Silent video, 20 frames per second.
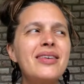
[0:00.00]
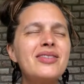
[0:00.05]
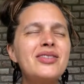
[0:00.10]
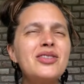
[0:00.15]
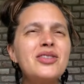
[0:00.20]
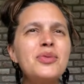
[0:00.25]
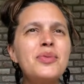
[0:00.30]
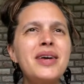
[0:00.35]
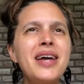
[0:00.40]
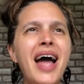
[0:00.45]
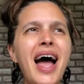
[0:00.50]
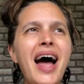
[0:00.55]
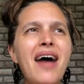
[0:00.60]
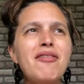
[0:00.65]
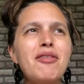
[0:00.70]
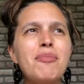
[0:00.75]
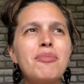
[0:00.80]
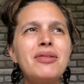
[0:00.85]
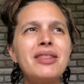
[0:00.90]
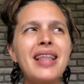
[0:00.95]
do we have
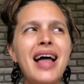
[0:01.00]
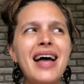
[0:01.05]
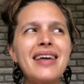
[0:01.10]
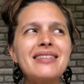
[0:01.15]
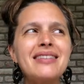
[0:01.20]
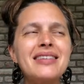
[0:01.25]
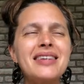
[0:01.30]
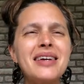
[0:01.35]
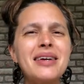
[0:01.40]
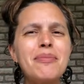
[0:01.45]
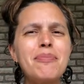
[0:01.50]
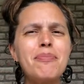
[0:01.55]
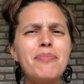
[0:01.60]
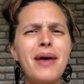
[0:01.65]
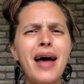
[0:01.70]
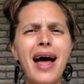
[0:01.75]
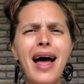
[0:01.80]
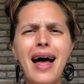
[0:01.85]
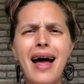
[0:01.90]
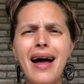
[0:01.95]
a plastic
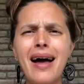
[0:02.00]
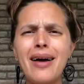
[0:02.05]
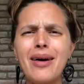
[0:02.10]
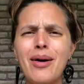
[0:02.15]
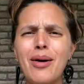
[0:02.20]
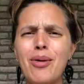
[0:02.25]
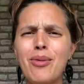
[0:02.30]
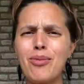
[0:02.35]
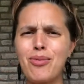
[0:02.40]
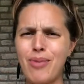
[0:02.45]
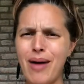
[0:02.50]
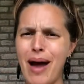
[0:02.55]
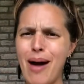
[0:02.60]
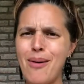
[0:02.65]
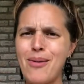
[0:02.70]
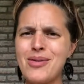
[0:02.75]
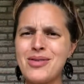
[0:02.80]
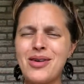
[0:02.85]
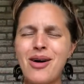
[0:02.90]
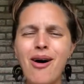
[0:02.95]
bag
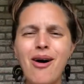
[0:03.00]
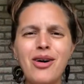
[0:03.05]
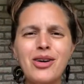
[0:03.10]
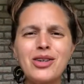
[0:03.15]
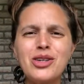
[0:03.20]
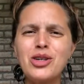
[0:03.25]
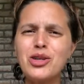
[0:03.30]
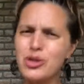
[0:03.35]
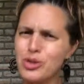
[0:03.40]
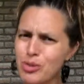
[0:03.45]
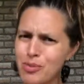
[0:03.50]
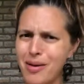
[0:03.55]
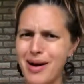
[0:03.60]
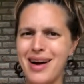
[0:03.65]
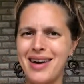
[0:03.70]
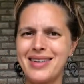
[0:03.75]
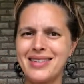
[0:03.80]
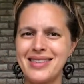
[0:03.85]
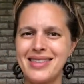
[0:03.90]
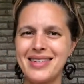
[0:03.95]
around our shoe
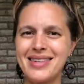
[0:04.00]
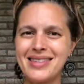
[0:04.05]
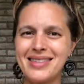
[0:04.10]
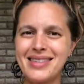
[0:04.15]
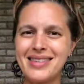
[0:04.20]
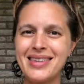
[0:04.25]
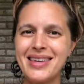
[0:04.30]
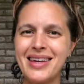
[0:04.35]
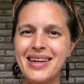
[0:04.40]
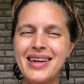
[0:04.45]
boxes?